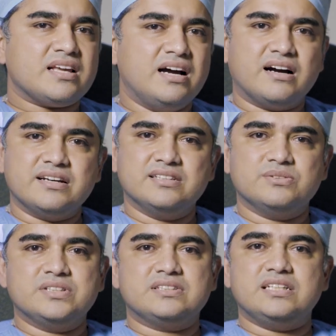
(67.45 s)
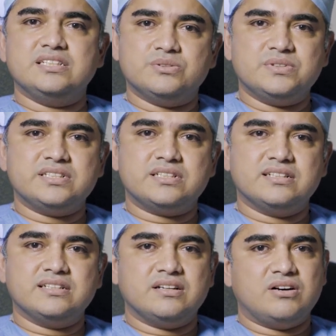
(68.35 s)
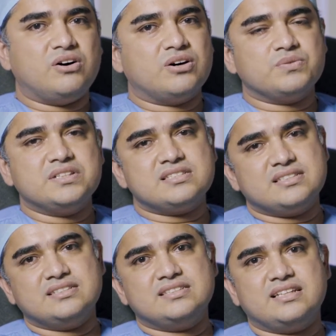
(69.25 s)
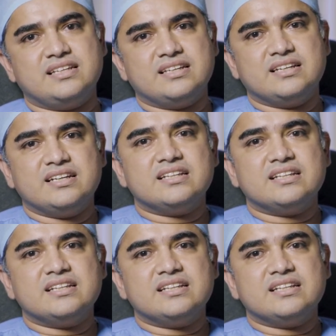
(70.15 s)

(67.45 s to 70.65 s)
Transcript: either with intervention or with surgery,